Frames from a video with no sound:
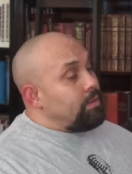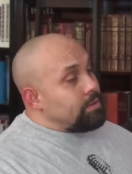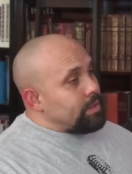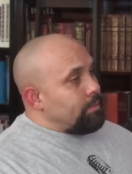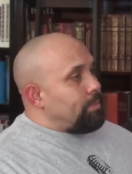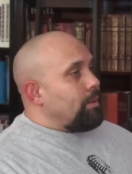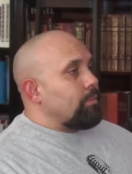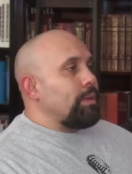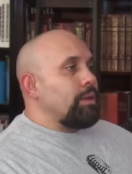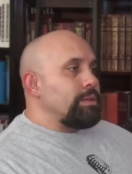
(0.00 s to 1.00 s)
a Saint Peter
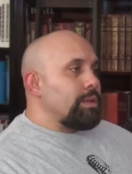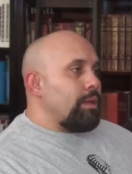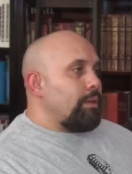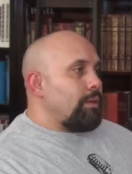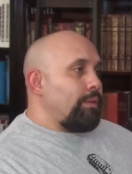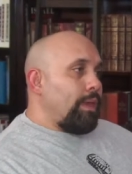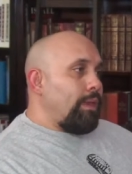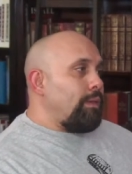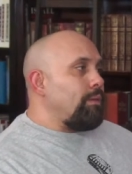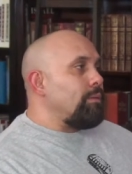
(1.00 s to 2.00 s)
because
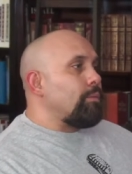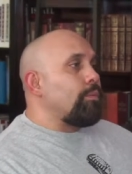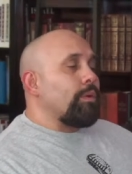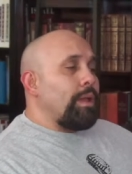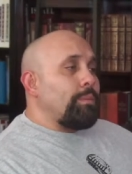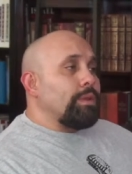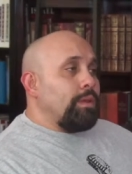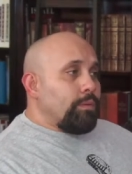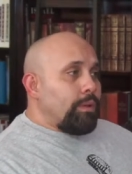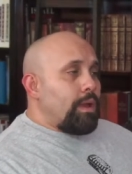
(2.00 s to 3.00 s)
they were able to
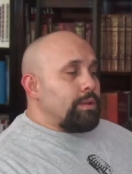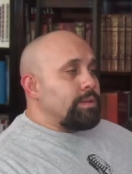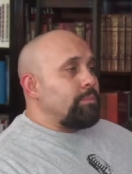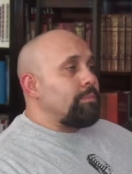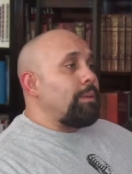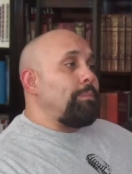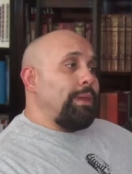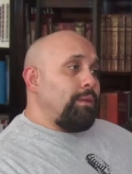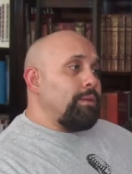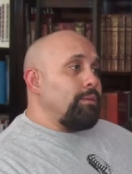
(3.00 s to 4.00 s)
utilize them by
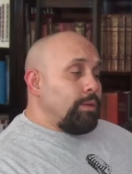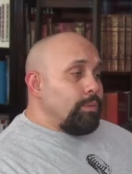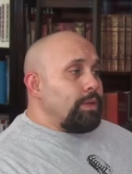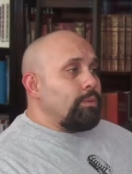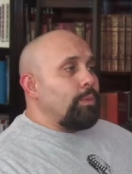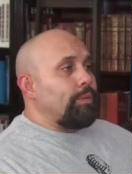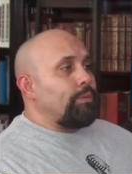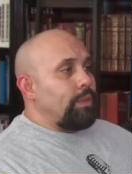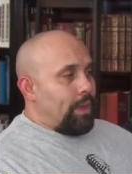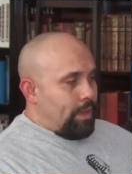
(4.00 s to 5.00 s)
being in union
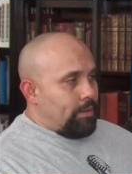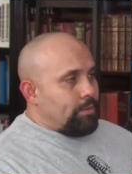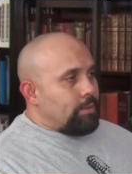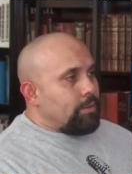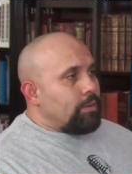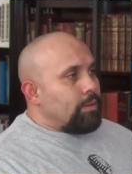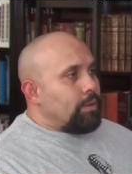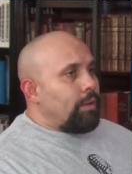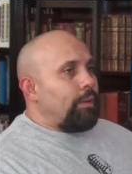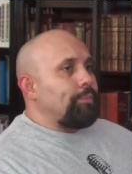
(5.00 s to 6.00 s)
with the head mm-hmm.
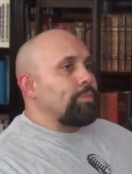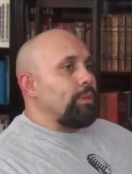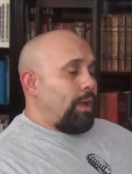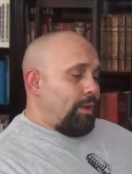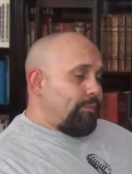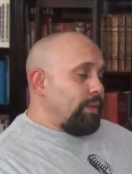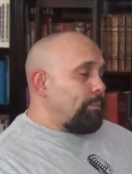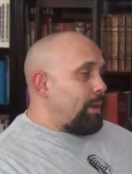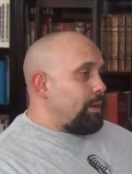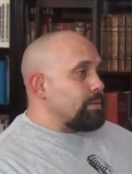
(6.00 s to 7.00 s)
um, of the
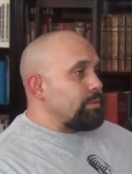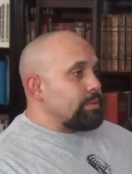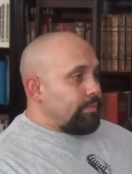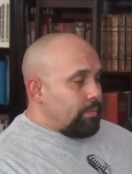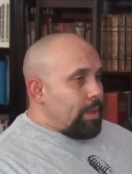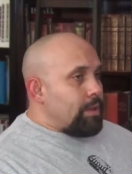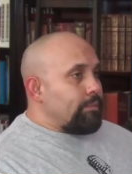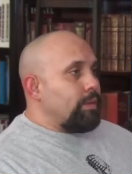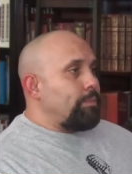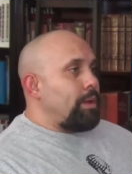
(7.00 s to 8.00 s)
apostles, of the band
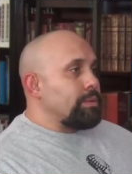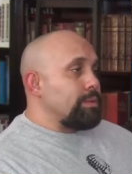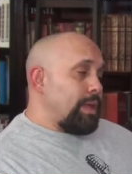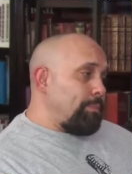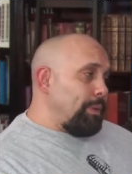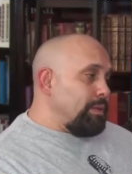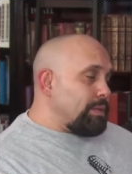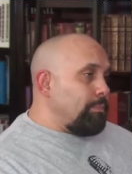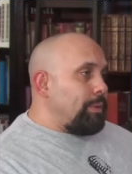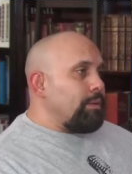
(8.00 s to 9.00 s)
of the apostles, that being
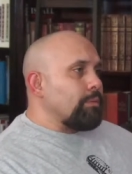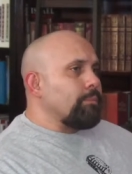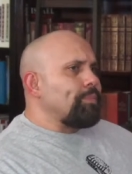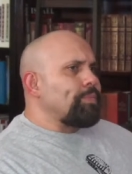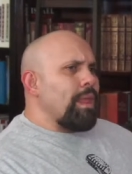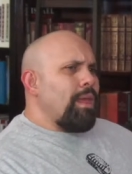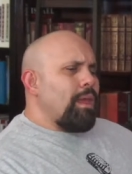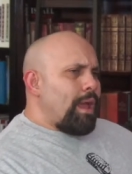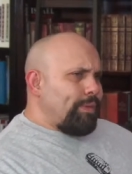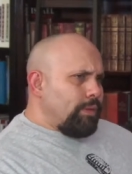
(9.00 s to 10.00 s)
St. Peter.
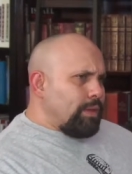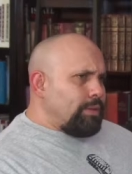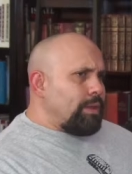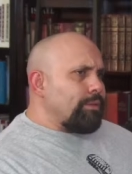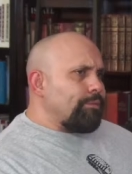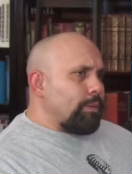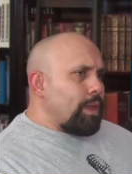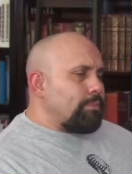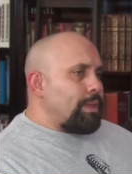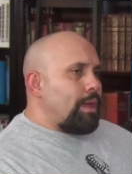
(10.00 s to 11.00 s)
I think they tend to
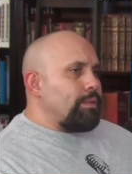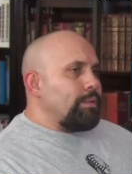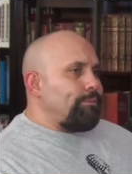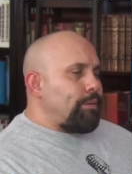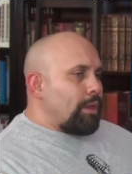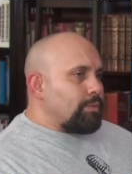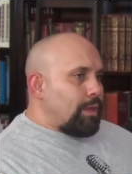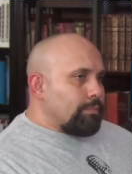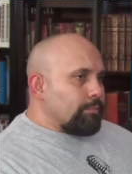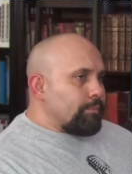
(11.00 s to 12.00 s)
forget that, and the fact that